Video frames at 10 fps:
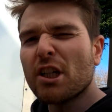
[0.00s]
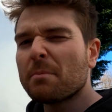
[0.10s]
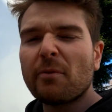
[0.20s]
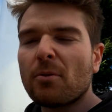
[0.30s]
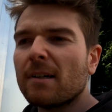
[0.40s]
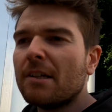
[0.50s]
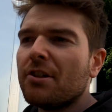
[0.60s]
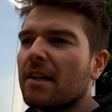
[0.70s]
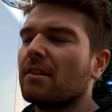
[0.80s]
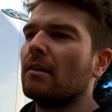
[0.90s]
just before I
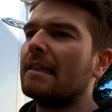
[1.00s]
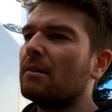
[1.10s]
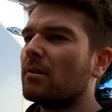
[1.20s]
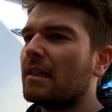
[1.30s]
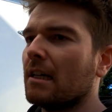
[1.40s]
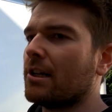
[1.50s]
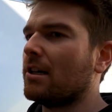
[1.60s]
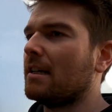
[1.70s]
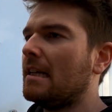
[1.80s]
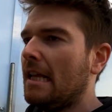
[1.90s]
let you guys go, I do want to
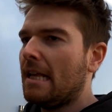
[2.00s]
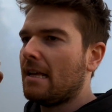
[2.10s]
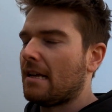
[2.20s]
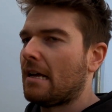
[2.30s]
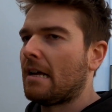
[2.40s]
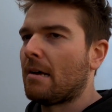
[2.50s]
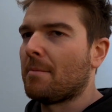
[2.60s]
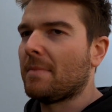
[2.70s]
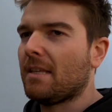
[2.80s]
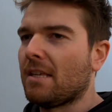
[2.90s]
touch on,
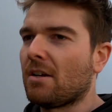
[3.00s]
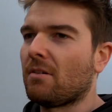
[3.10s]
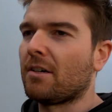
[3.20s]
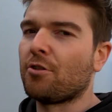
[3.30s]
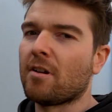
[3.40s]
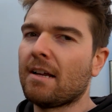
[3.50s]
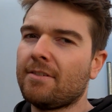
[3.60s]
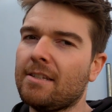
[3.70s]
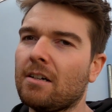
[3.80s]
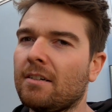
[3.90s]
um, you know, our
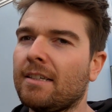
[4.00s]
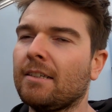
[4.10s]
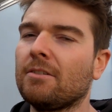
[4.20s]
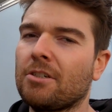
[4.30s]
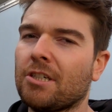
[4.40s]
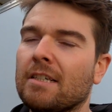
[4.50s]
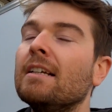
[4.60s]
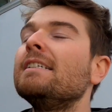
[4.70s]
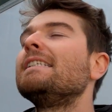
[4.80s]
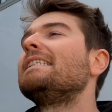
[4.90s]
drive to the Arctic Ocean.
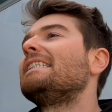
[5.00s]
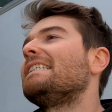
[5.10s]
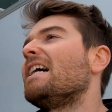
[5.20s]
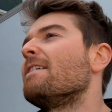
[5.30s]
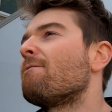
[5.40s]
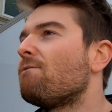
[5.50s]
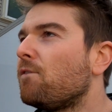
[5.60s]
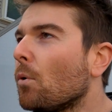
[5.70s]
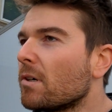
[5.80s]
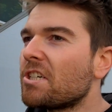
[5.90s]

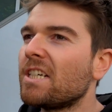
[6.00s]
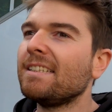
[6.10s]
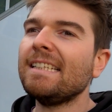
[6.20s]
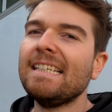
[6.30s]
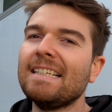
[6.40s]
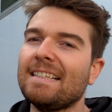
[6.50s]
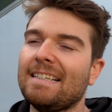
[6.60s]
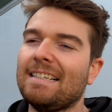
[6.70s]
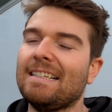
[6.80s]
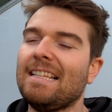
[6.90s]
Unfortunately,
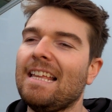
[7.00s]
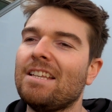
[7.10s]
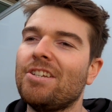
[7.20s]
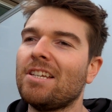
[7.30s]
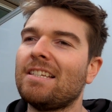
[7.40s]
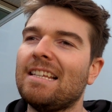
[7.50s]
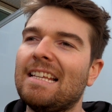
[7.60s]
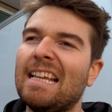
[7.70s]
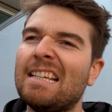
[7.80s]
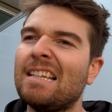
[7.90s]
it just
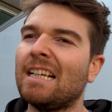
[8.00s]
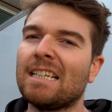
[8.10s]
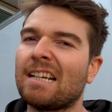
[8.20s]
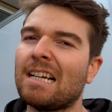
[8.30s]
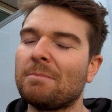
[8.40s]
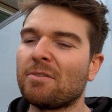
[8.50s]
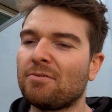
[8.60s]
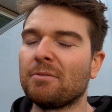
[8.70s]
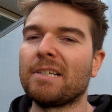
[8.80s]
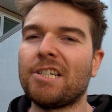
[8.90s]
isn't going to come to
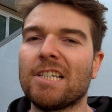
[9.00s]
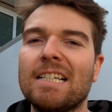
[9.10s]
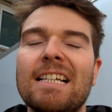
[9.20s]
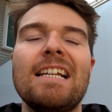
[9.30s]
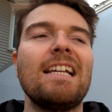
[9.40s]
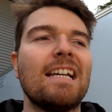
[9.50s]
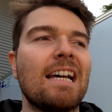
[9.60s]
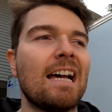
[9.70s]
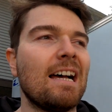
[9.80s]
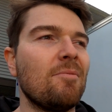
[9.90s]
fruition.
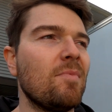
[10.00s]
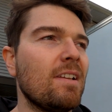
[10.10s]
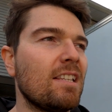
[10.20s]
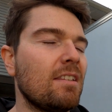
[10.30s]
Um,